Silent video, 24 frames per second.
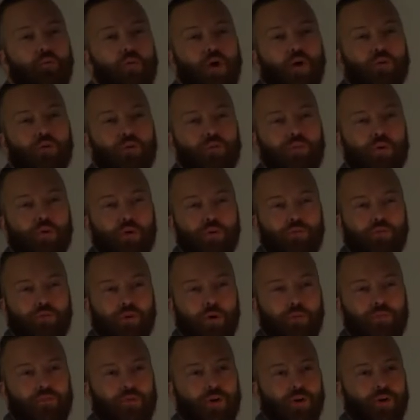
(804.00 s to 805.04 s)
bug report
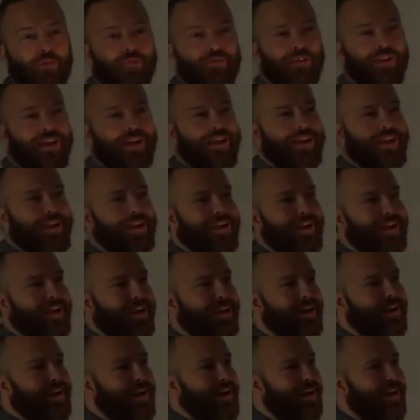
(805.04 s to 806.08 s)
from one of
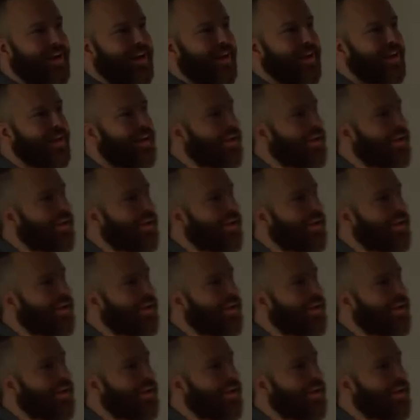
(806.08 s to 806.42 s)
the uh,